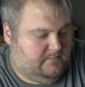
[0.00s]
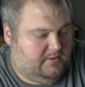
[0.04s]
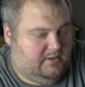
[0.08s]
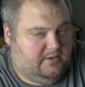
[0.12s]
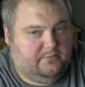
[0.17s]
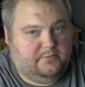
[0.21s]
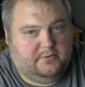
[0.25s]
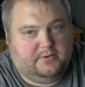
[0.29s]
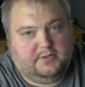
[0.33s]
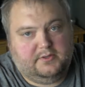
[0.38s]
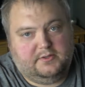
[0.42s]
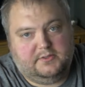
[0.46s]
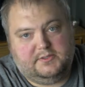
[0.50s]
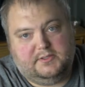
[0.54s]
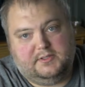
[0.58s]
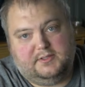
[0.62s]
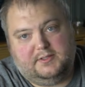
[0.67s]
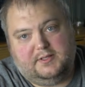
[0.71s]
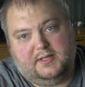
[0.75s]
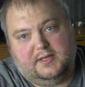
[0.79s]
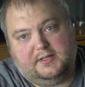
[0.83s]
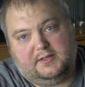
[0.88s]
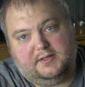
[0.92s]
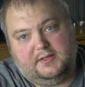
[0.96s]
And we're going to
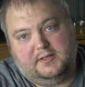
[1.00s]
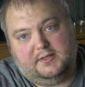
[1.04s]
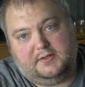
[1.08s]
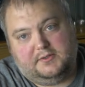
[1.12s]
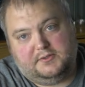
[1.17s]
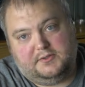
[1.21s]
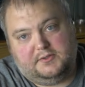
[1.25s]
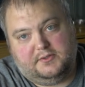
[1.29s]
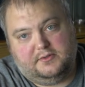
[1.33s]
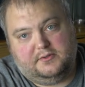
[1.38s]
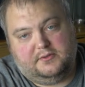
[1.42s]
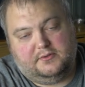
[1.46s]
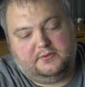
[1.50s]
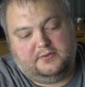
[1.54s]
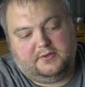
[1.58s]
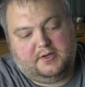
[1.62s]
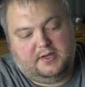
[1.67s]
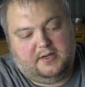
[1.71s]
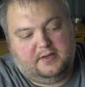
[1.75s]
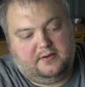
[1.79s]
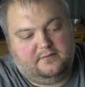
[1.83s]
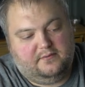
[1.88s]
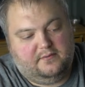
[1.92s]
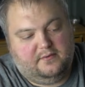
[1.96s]
select the external
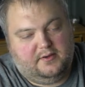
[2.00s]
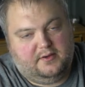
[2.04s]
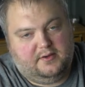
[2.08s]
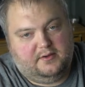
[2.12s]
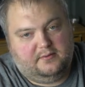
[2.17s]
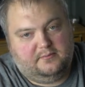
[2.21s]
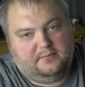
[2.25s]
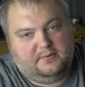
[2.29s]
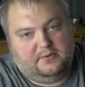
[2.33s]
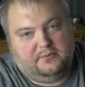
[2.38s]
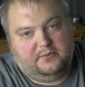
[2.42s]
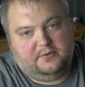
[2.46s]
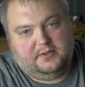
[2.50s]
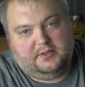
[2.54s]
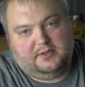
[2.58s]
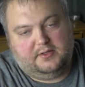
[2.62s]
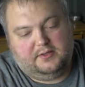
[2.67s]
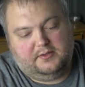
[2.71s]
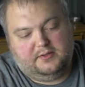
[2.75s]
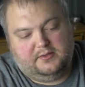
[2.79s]
drive that we